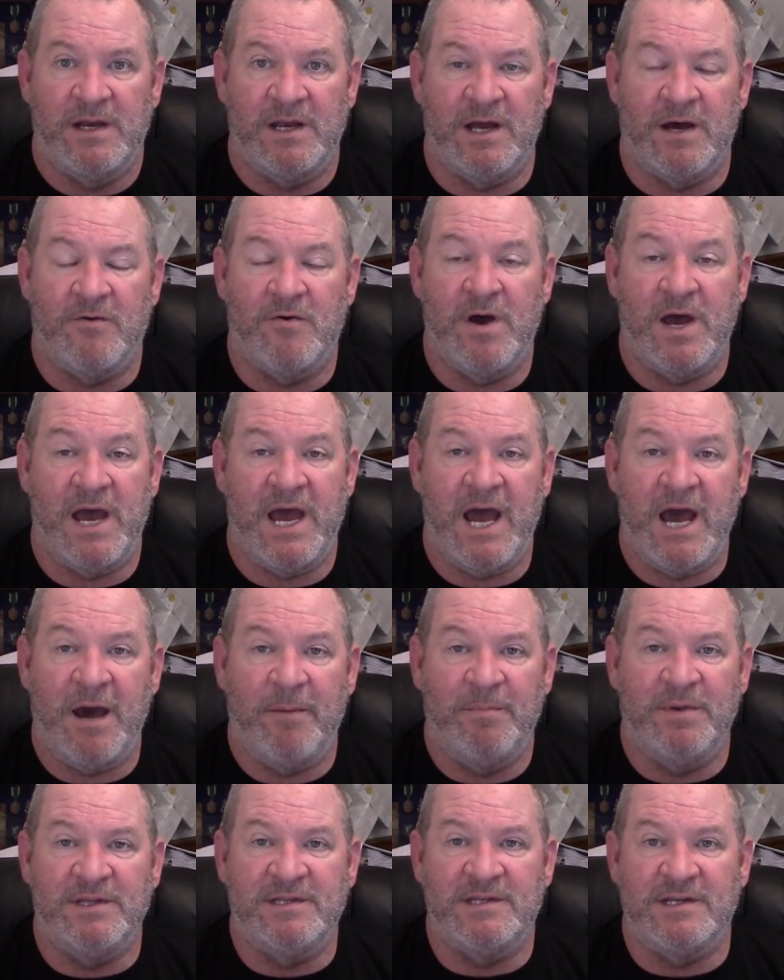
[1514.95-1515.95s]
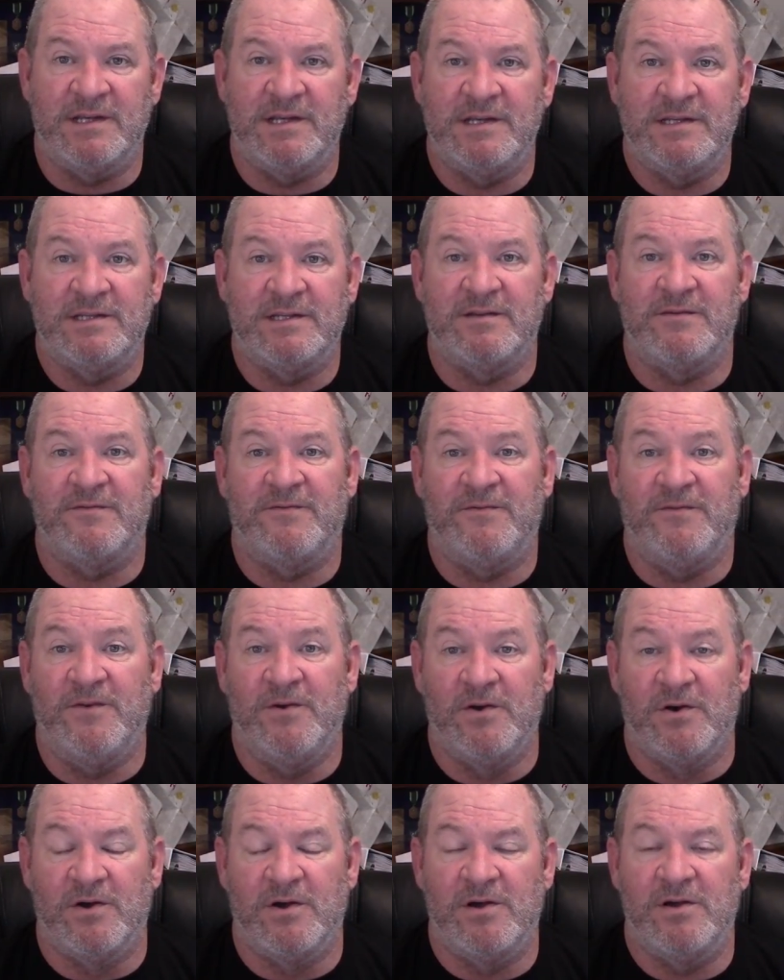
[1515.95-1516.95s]
Now what happens is the
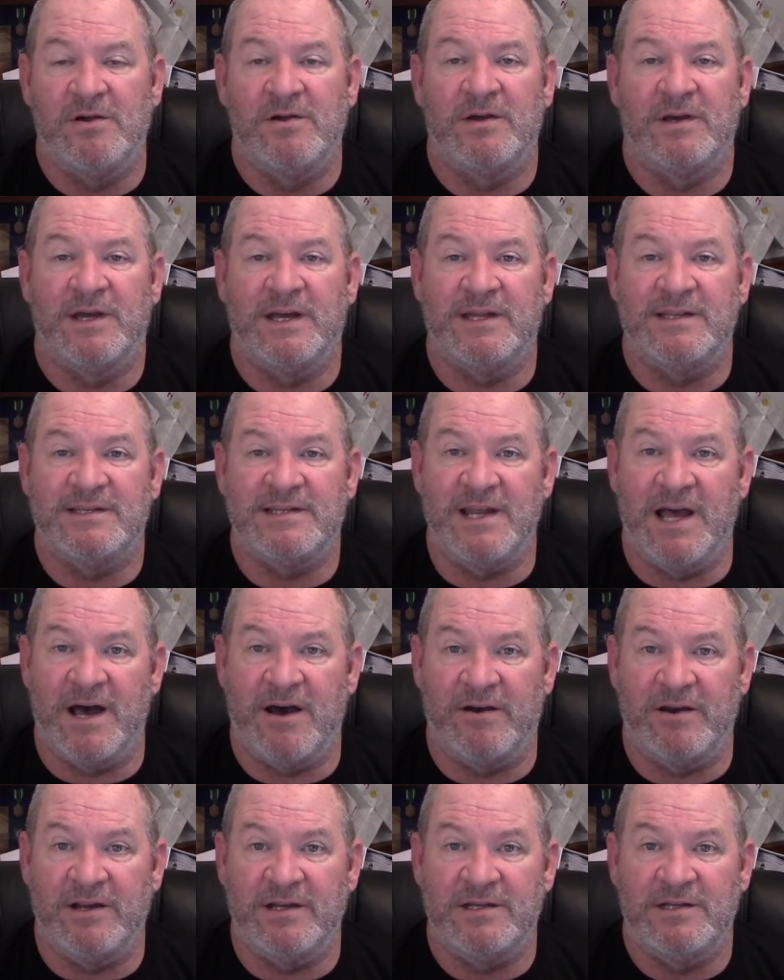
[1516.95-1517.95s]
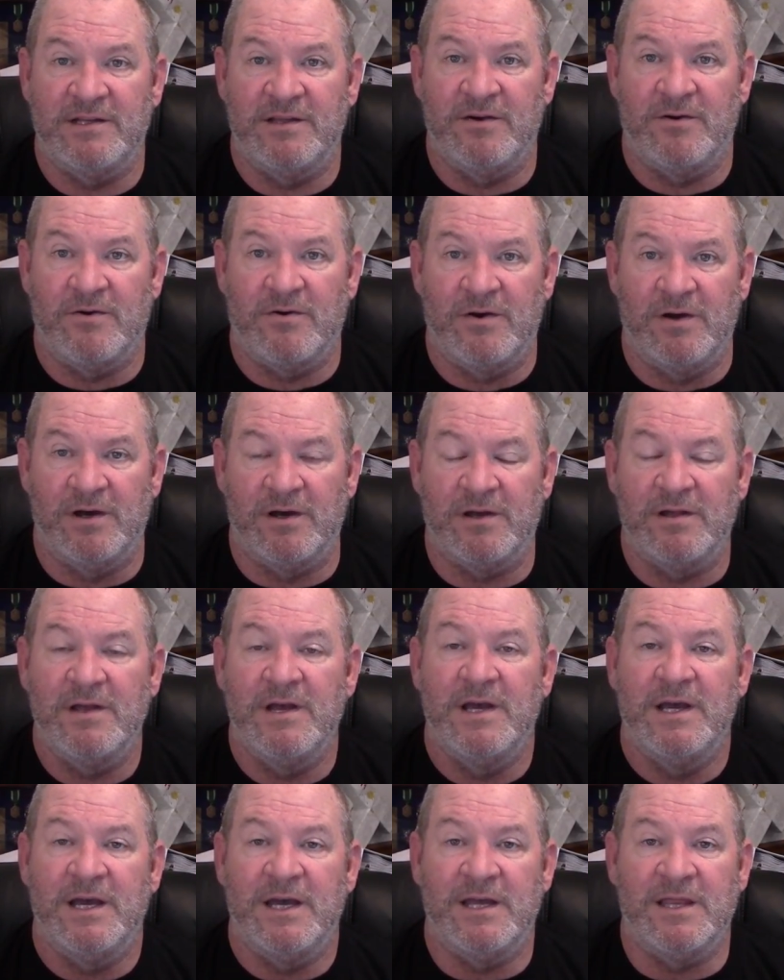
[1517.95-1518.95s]
fuel gets down into the oil,
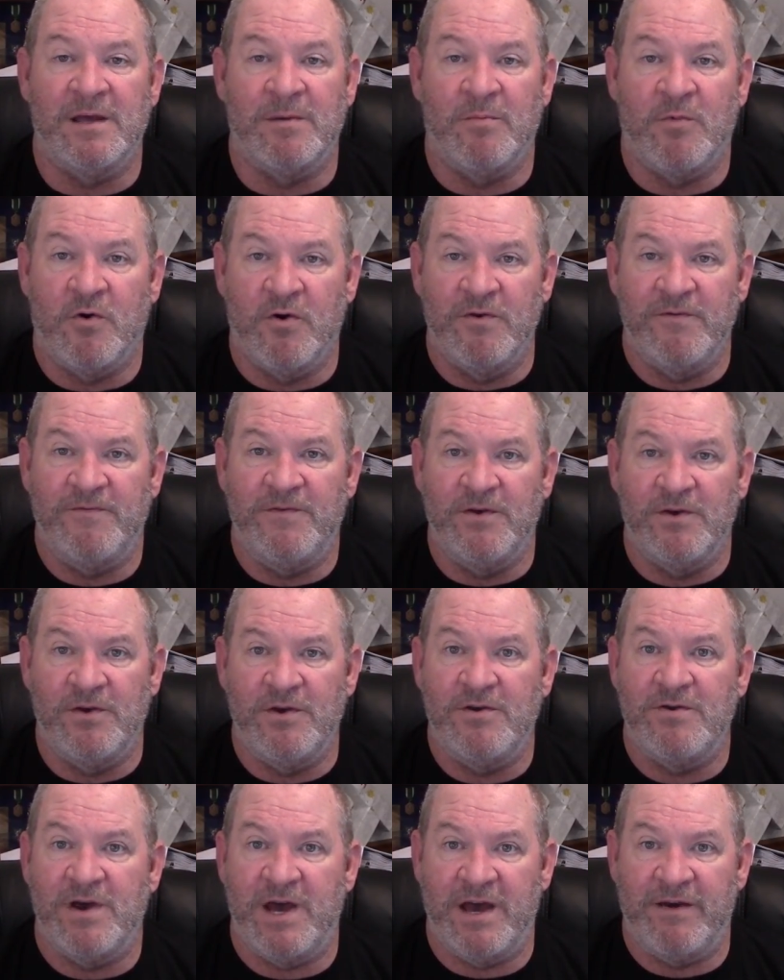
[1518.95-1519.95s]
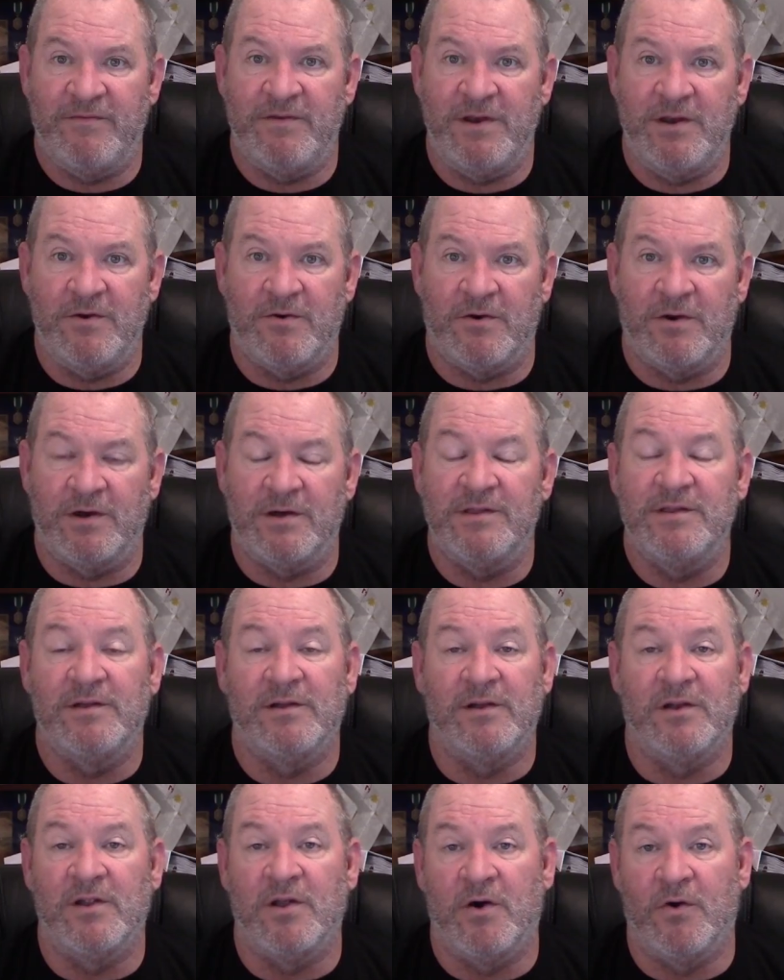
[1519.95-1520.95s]
and the more fuel you have in the oil, the
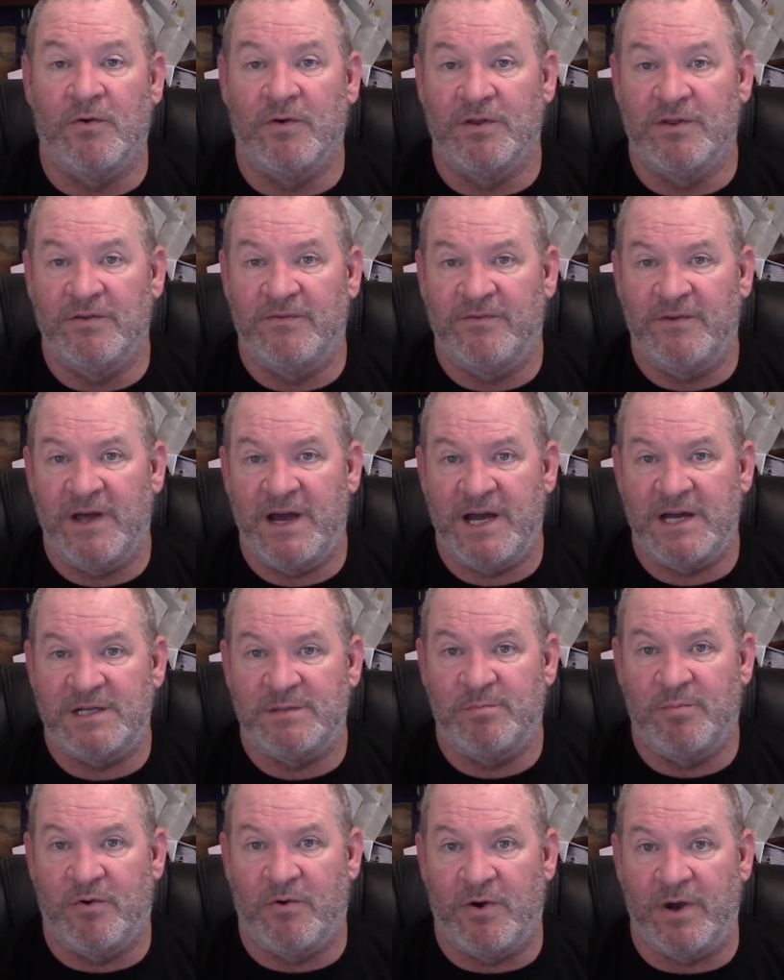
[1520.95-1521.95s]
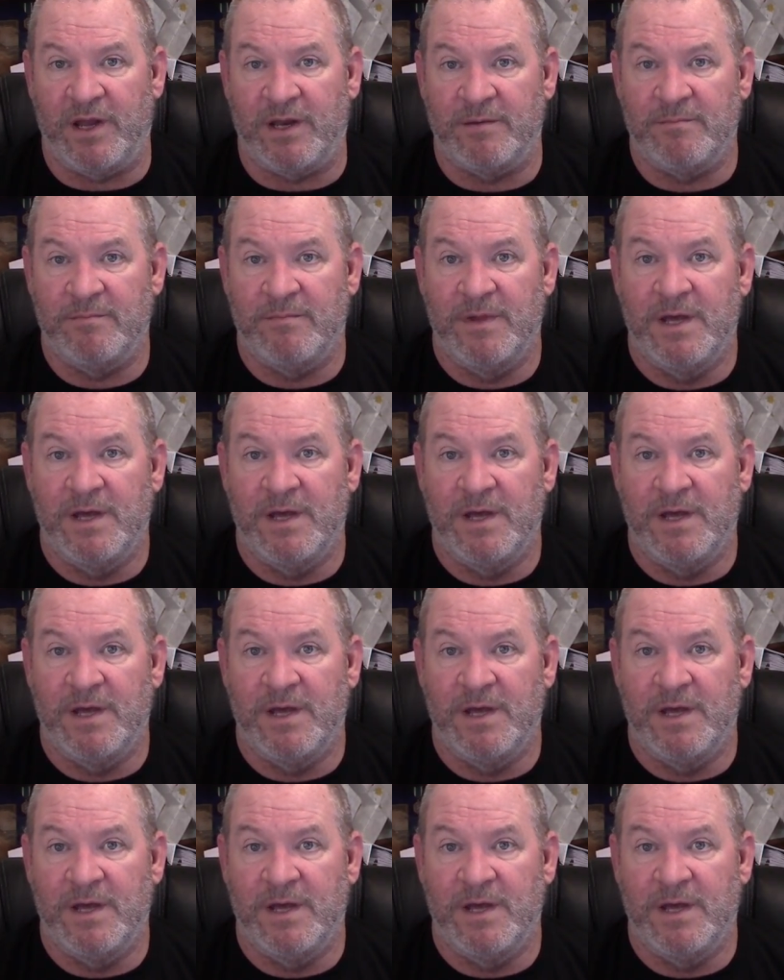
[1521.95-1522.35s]
lower the flash point.